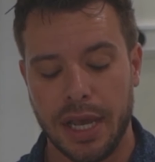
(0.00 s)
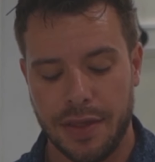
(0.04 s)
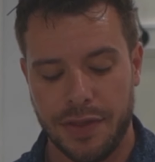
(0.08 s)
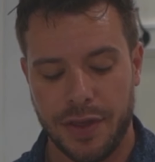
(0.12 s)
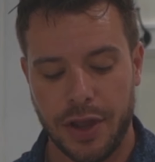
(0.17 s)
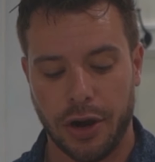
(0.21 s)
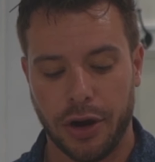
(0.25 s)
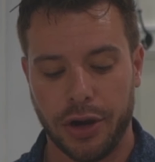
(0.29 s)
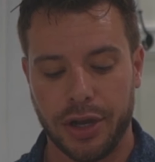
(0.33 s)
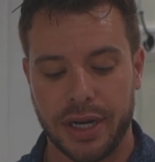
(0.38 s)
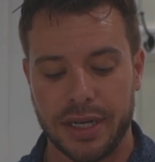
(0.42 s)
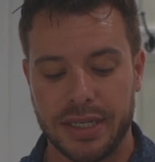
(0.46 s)

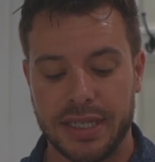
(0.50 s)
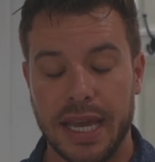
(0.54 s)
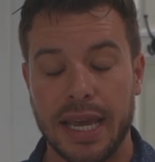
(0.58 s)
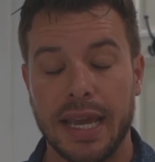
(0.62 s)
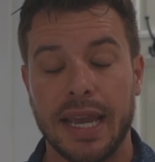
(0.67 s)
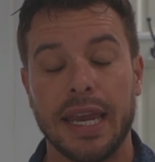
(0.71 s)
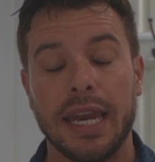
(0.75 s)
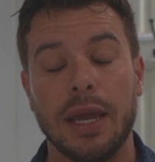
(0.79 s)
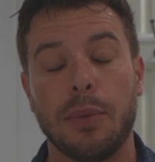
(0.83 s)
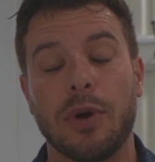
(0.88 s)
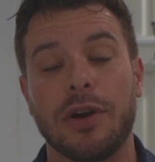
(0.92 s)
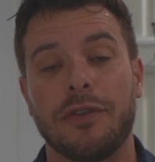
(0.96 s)
They are going to
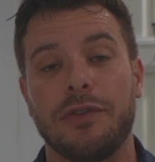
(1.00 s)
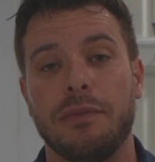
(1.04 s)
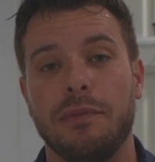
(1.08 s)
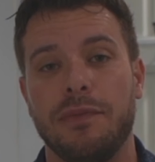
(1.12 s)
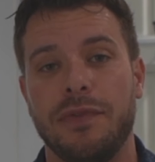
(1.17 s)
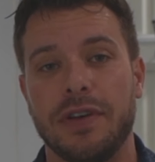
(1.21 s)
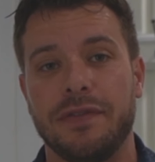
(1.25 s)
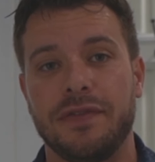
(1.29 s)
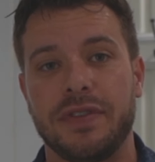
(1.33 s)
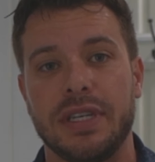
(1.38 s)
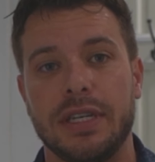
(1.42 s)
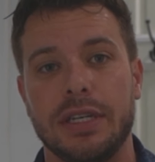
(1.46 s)
take anywhere from
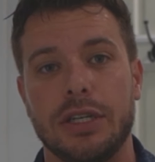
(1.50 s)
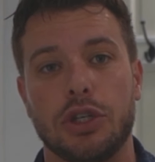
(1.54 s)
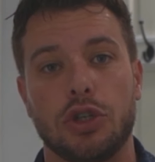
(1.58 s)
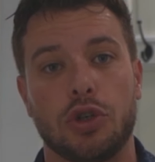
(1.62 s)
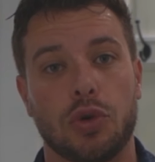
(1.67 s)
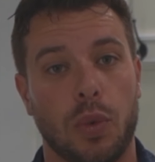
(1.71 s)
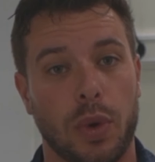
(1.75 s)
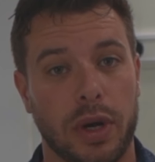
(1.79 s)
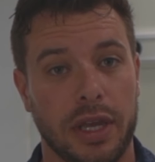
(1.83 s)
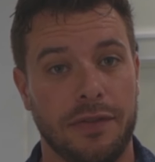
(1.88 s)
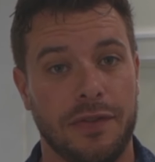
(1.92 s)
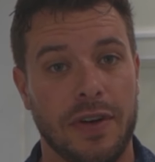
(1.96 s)
15 to
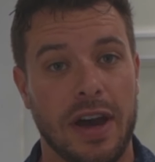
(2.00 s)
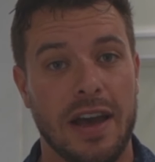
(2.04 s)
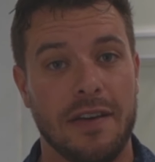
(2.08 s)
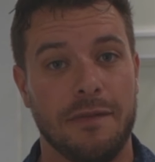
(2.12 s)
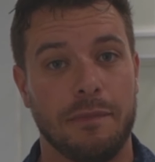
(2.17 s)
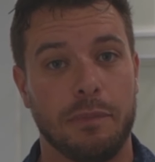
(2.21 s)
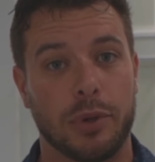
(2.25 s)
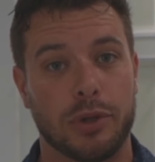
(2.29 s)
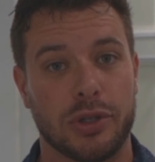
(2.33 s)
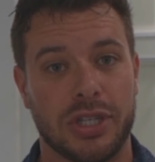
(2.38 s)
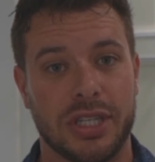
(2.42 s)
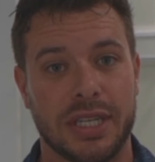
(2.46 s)

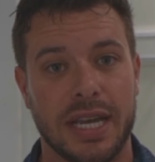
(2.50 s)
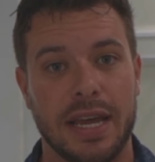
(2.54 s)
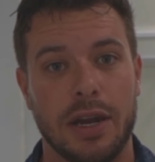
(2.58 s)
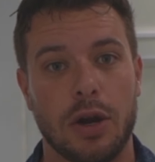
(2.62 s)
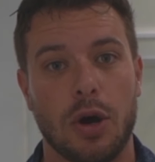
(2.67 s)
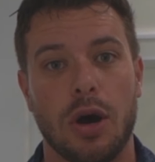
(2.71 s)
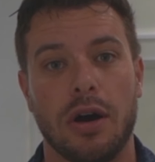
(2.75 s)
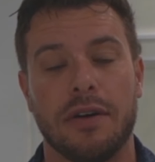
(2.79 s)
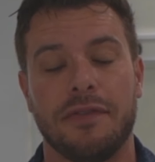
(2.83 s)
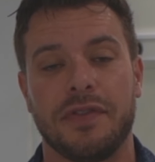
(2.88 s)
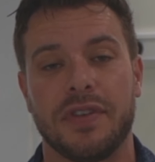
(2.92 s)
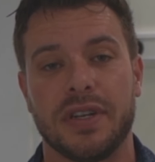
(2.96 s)
25%
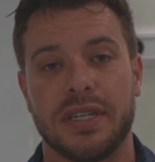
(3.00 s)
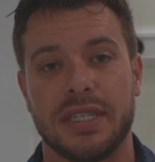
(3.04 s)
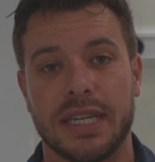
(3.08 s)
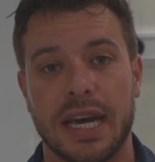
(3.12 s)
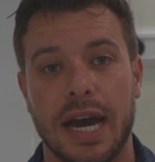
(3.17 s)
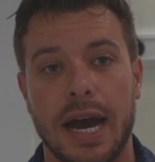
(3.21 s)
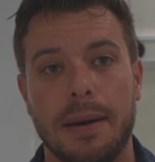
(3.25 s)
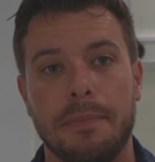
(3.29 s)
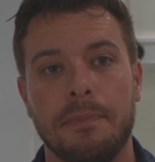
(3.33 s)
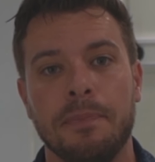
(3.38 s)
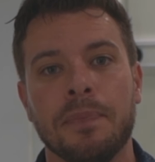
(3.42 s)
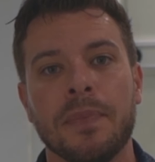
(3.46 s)
off the
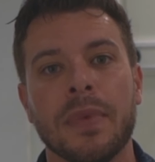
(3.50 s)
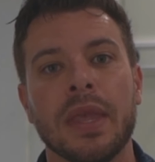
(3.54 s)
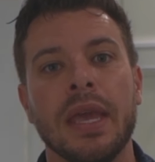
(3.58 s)
top,